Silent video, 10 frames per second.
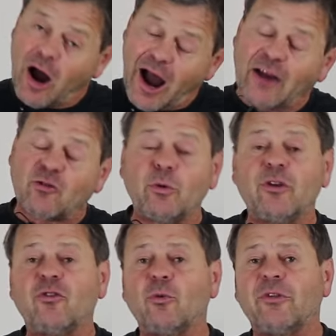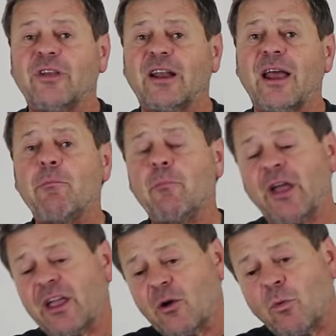as we do with the
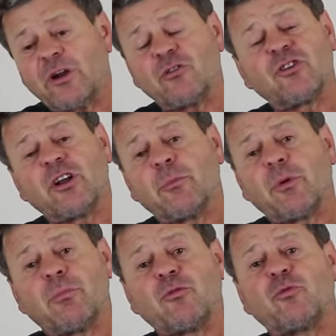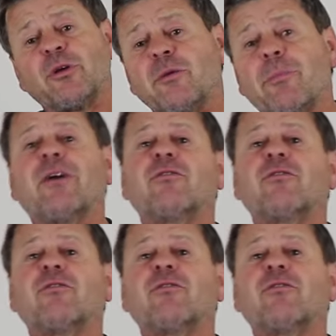alembic, where it's going to be between about